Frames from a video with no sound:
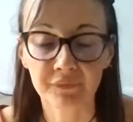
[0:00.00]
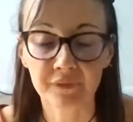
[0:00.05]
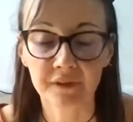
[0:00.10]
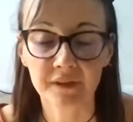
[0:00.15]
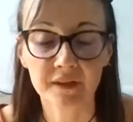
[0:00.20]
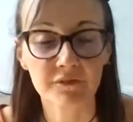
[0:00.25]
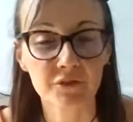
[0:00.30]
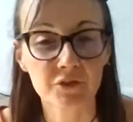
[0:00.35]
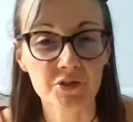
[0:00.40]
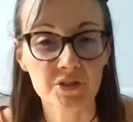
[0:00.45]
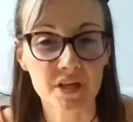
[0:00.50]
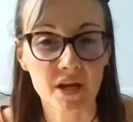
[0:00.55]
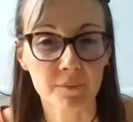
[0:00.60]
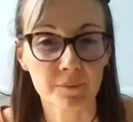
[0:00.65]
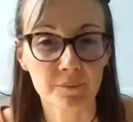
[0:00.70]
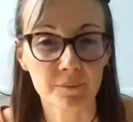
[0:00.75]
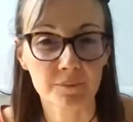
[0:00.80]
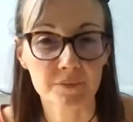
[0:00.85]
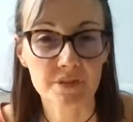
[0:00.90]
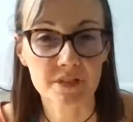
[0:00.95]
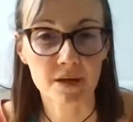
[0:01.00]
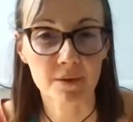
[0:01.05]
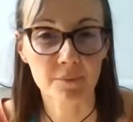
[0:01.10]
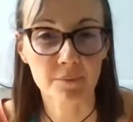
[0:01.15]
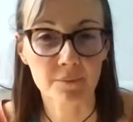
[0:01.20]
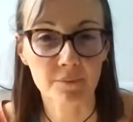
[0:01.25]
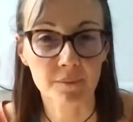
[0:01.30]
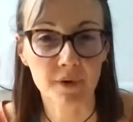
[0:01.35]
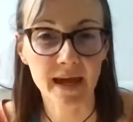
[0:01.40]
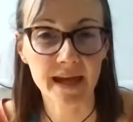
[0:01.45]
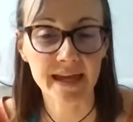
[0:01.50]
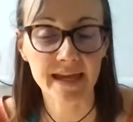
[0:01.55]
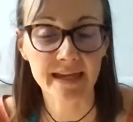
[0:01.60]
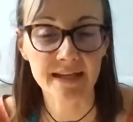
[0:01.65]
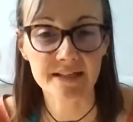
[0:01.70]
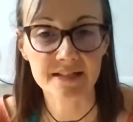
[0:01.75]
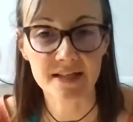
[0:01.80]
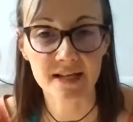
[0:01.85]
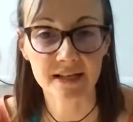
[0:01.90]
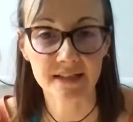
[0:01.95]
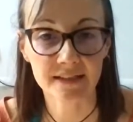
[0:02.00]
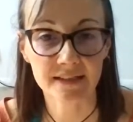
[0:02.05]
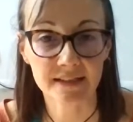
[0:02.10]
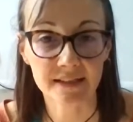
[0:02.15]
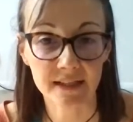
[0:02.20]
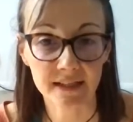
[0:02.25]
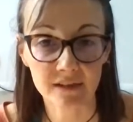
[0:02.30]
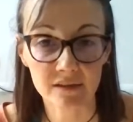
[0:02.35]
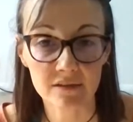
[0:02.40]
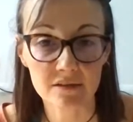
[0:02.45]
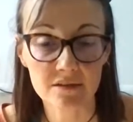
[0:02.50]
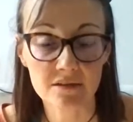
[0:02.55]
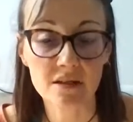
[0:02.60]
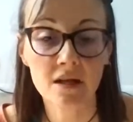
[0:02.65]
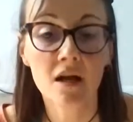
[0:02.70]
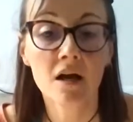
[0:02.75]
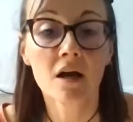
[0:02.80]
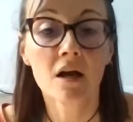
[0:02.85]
give you some aches and niggles.